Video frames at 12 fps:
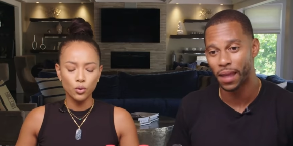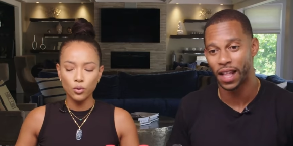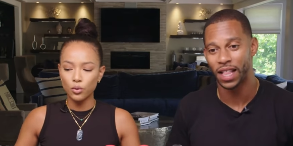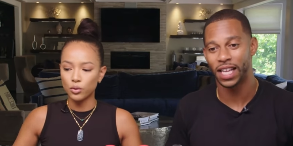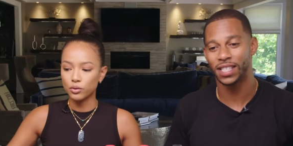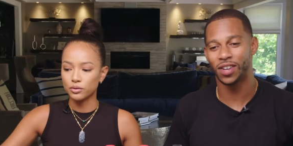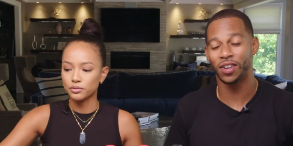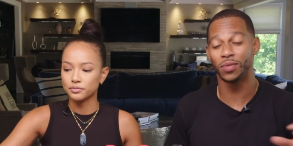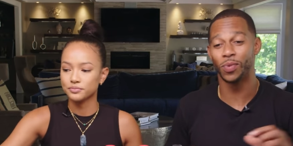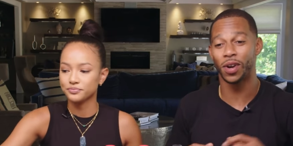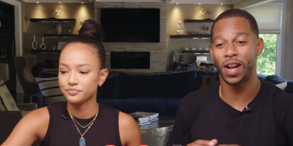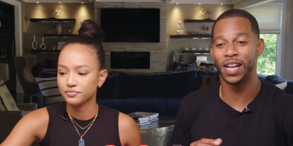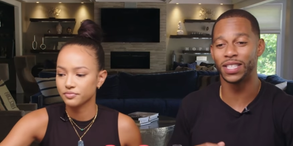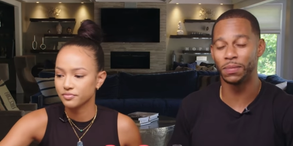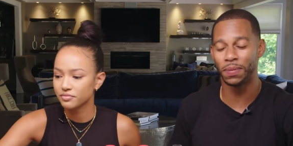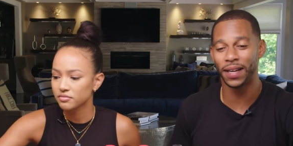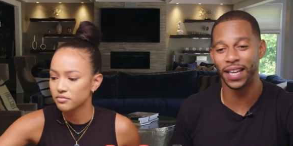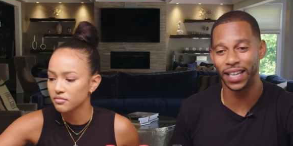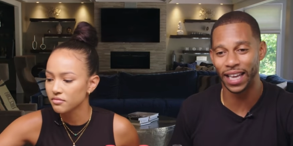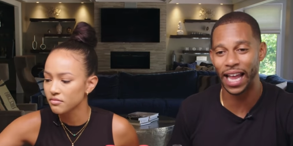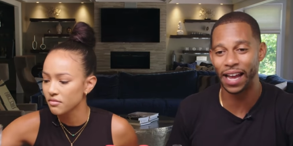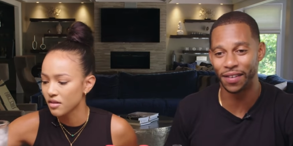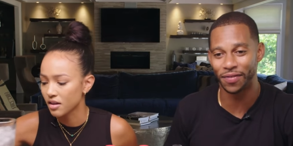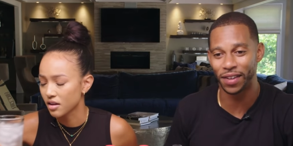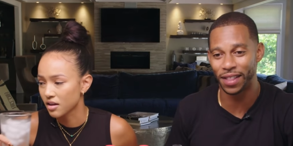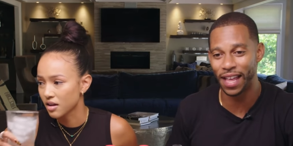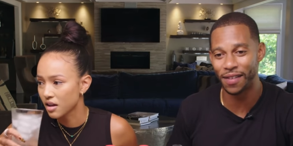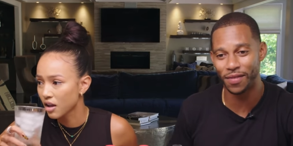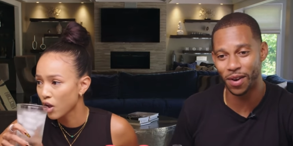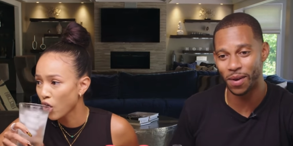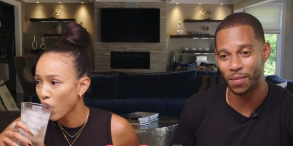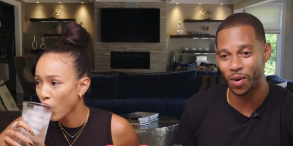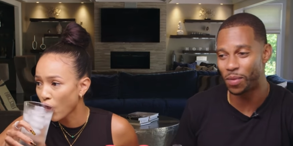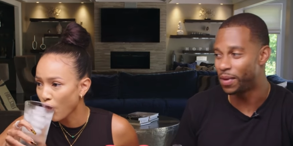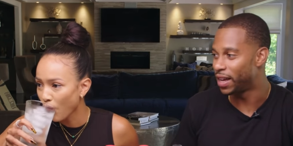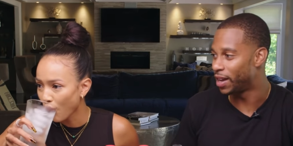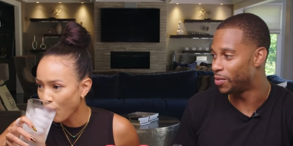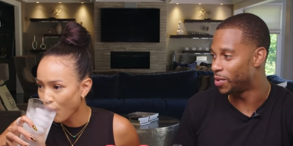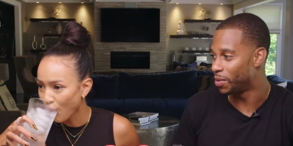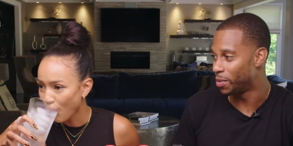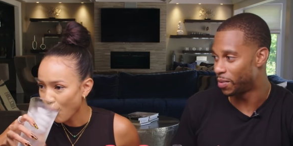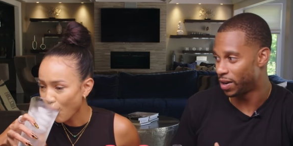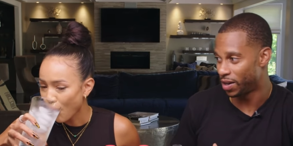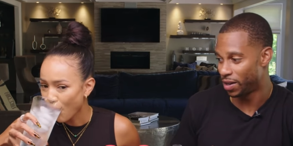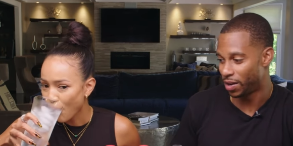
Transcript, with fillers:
Speaker 1: Ooh. That's called, we're contemplating life in that very moment and what we want to